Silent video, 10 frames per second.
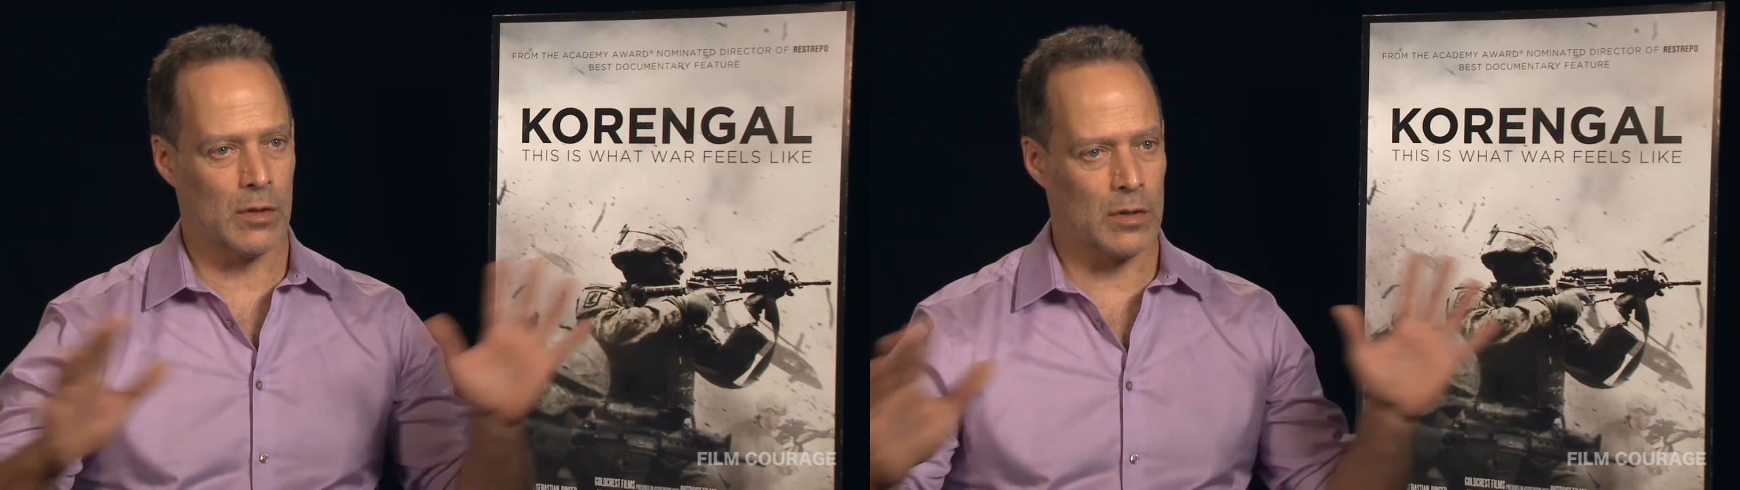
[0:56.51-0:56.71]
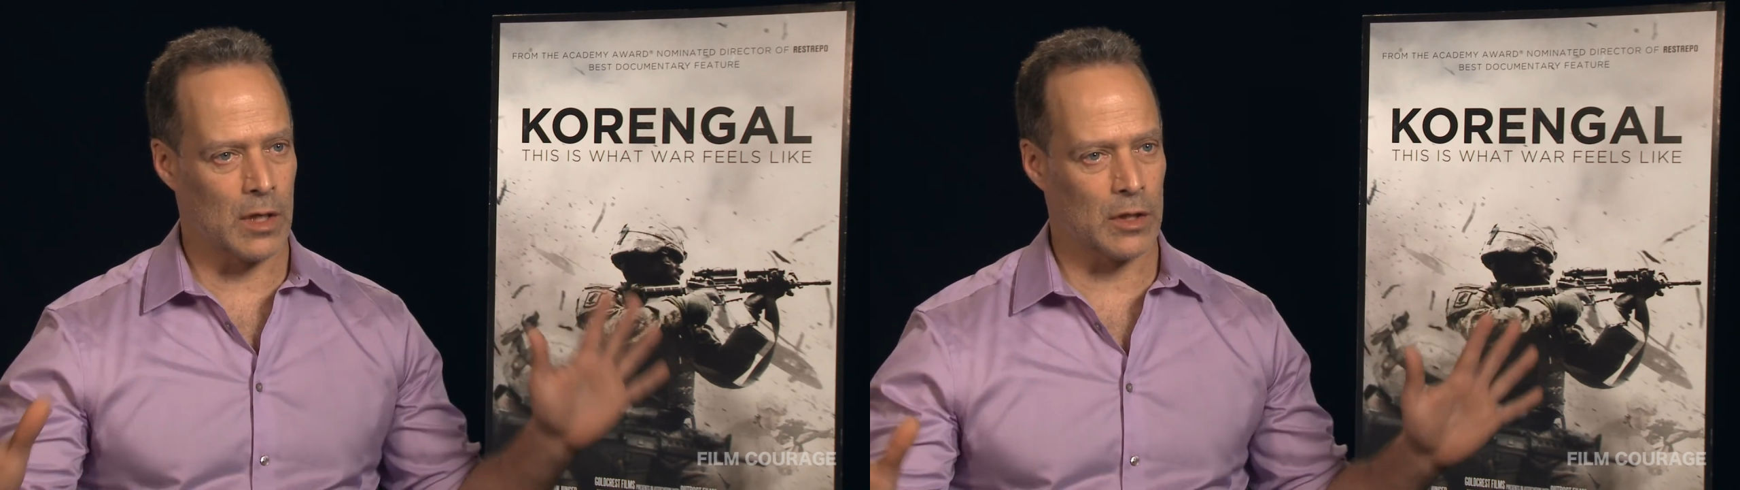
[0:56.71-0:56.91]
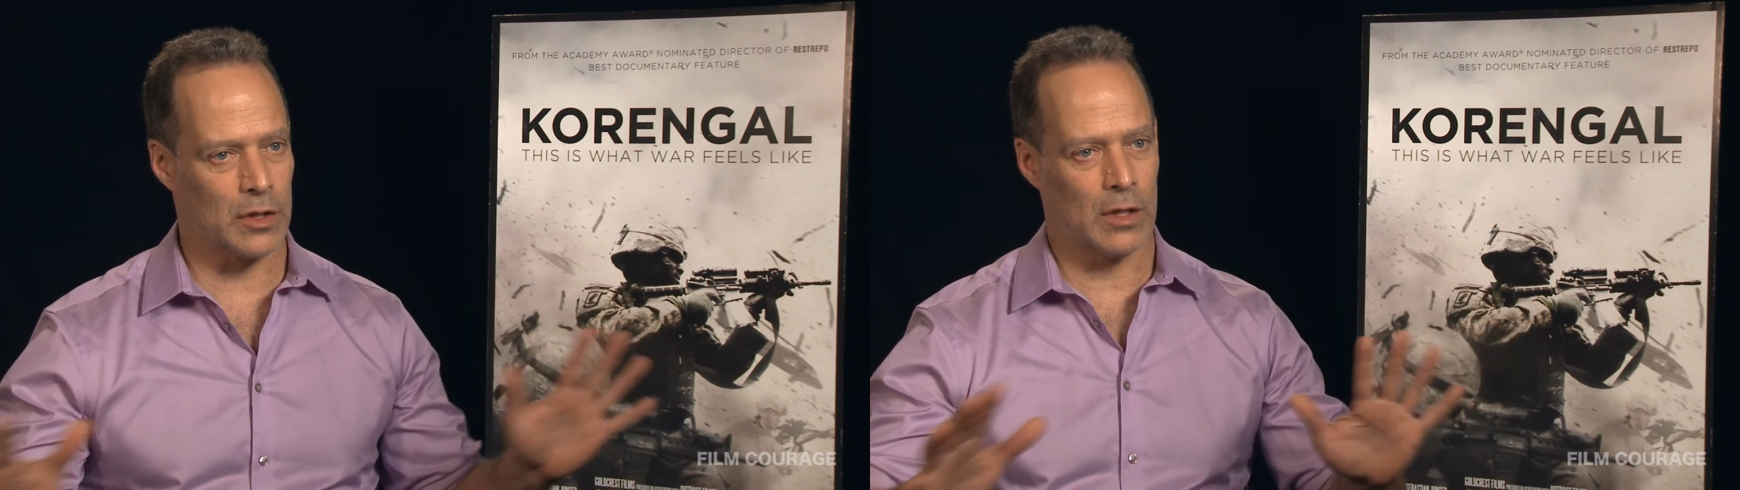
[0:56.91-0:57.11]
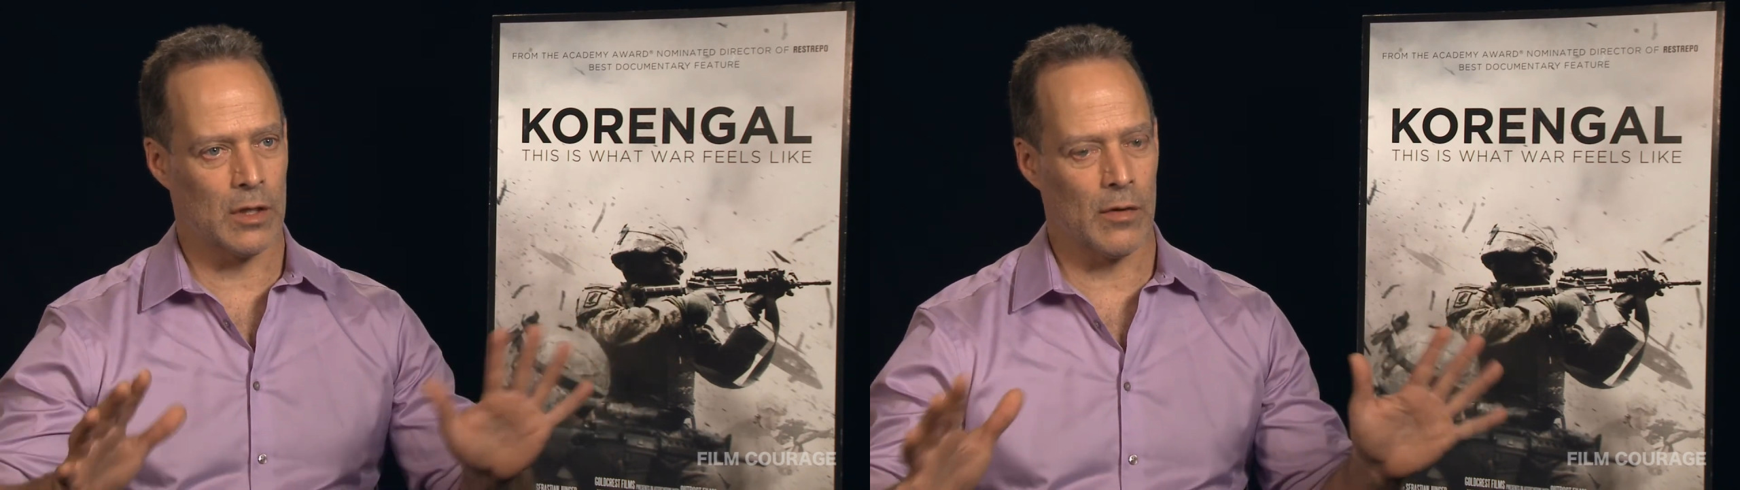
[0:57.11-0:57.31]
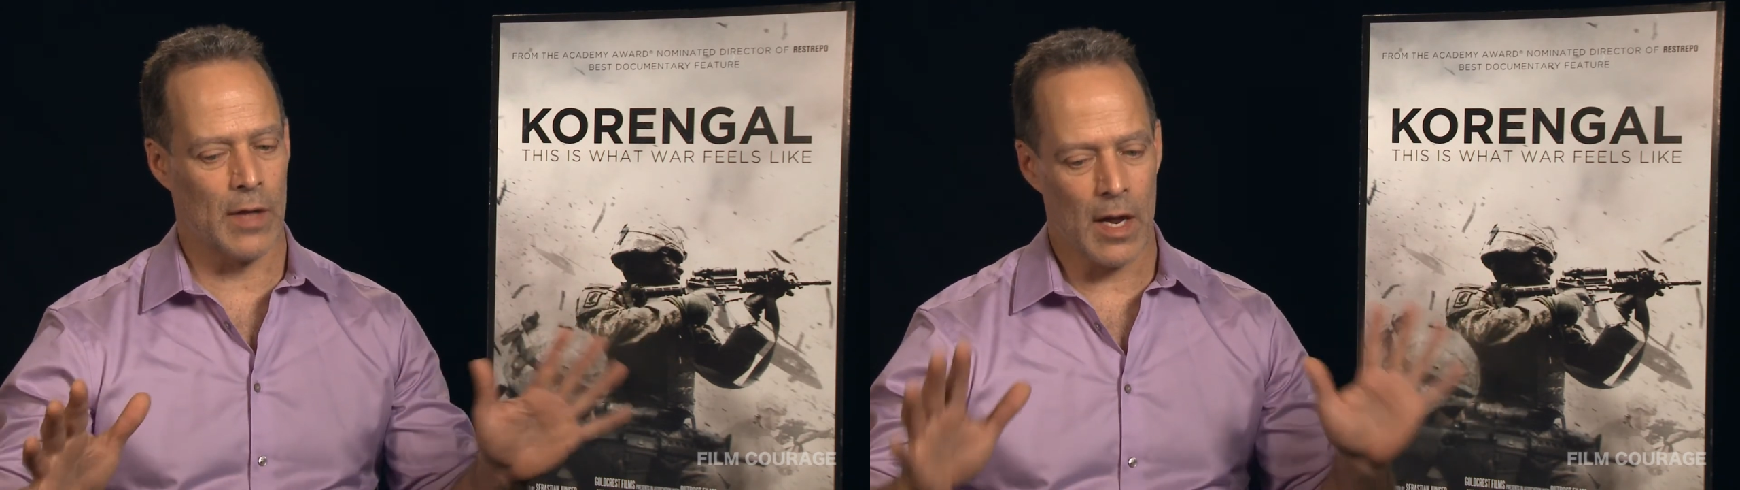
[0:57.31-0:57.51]
discussion and
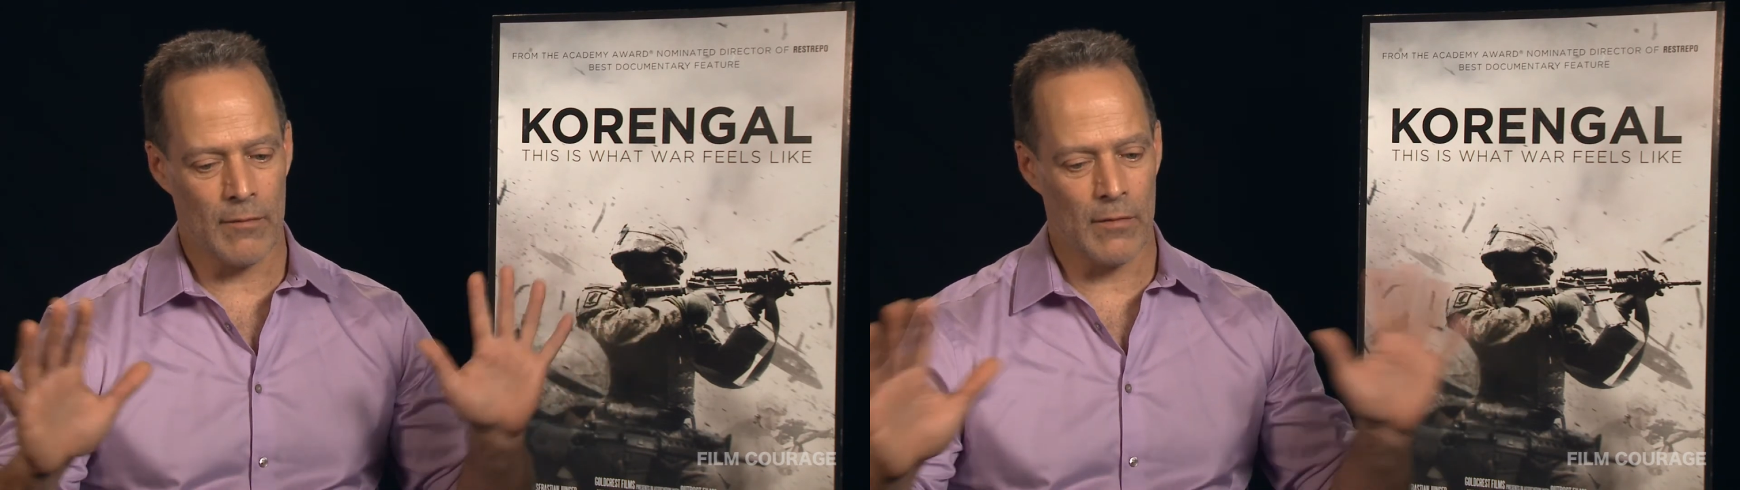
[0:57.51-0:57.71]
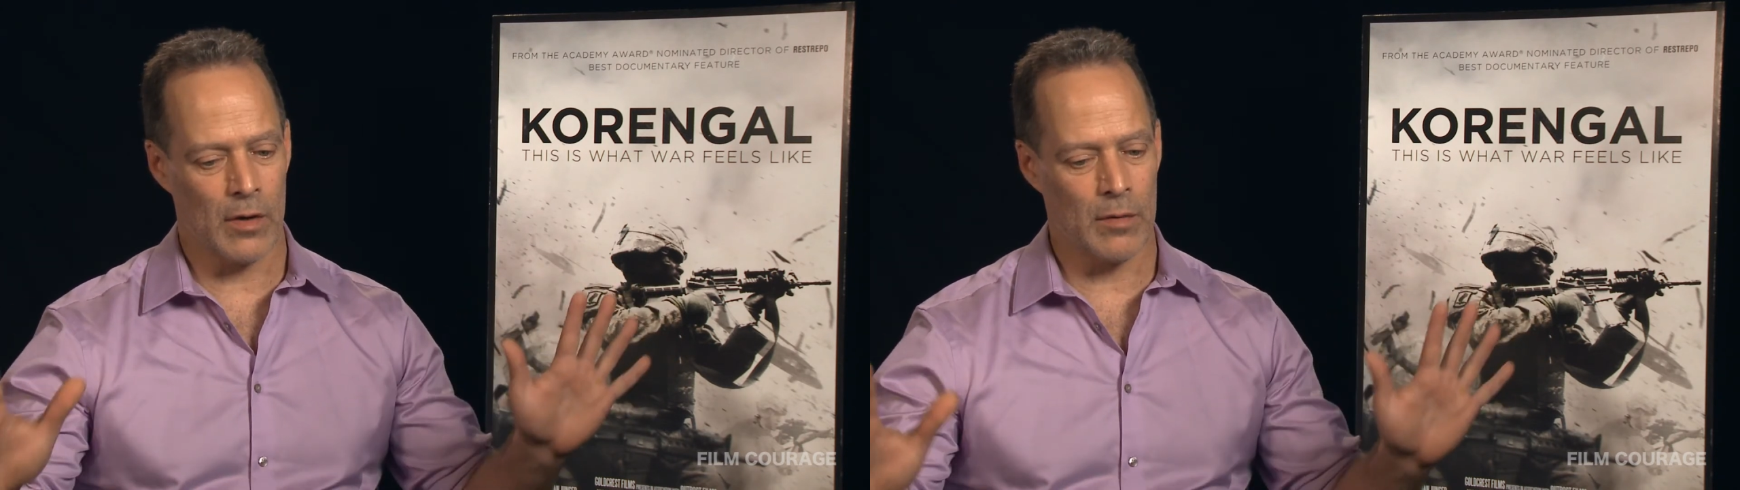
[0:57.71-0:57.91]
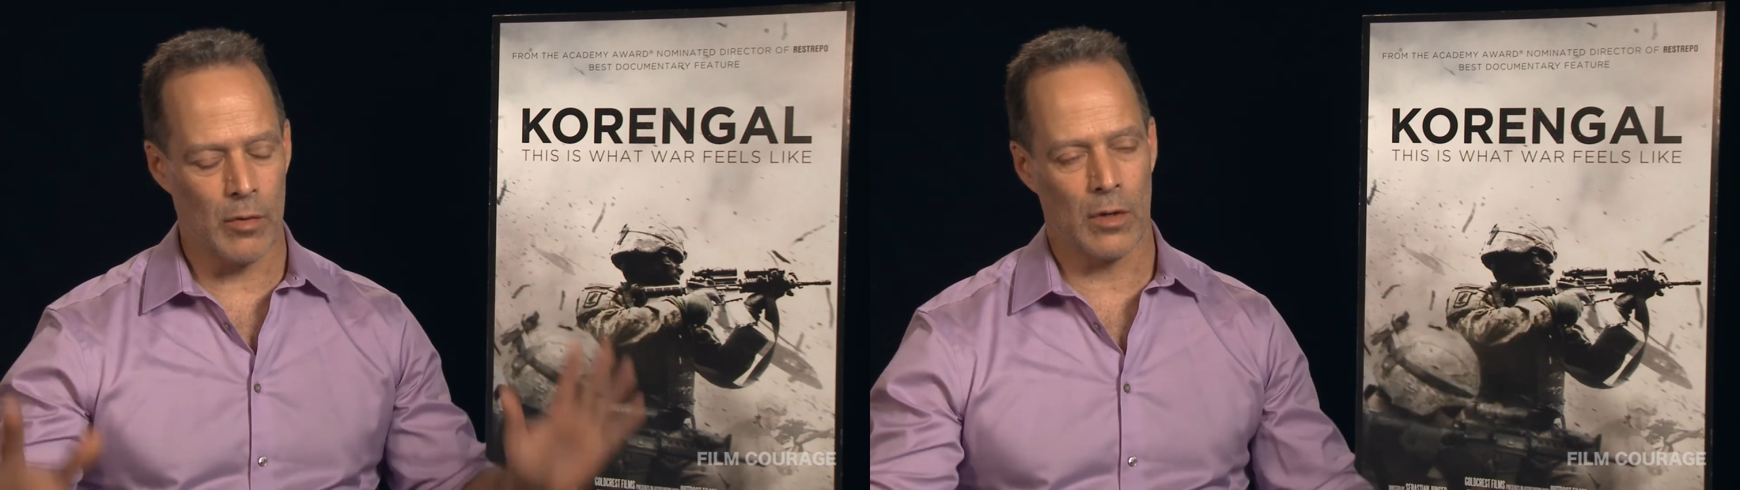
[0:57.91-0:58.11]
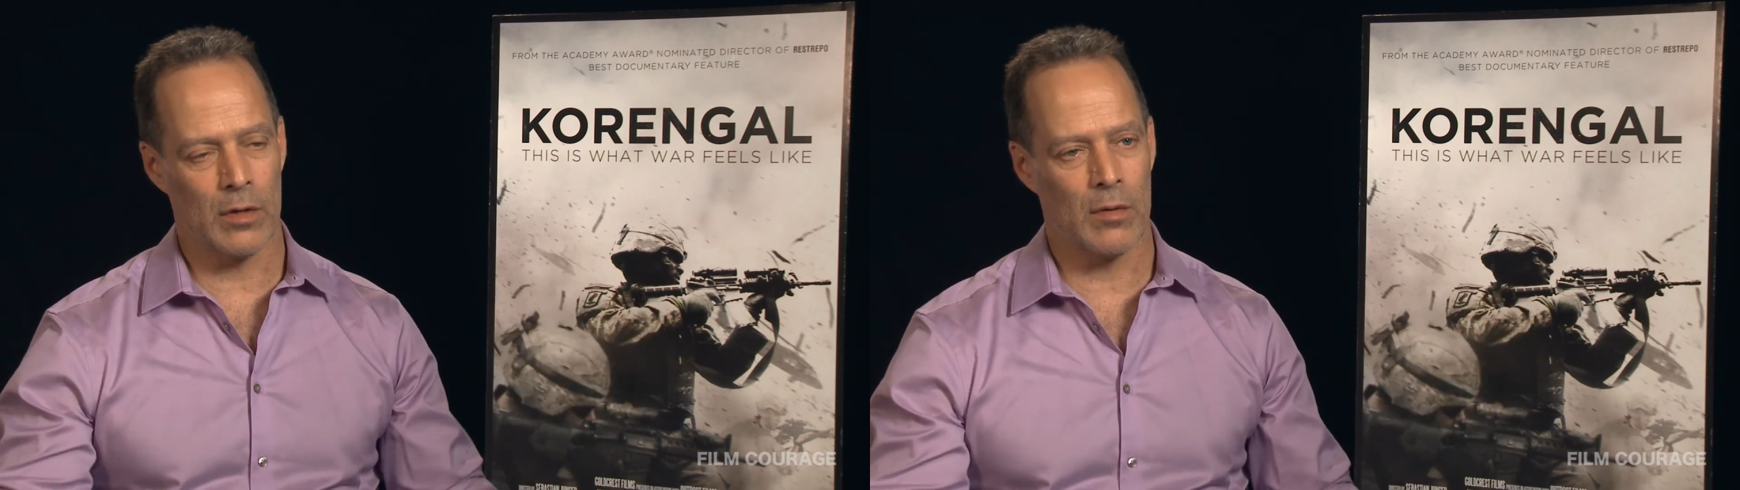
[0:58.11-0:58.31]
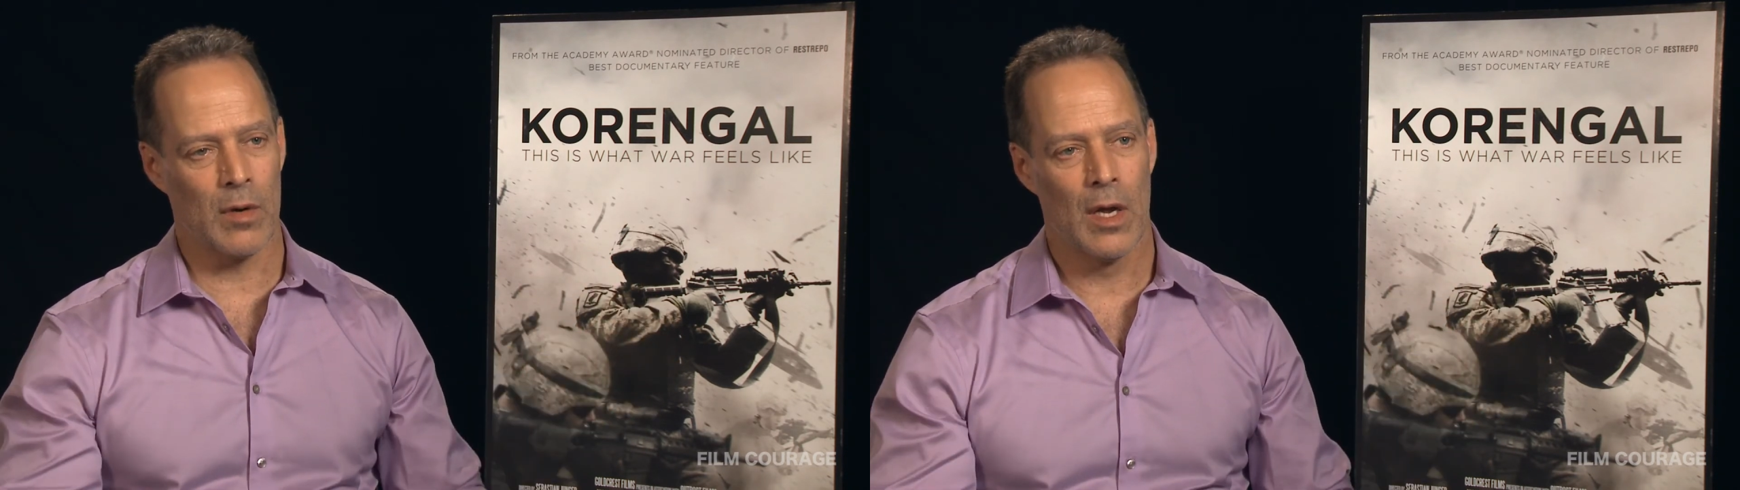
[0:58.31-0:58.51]
all that. Very important.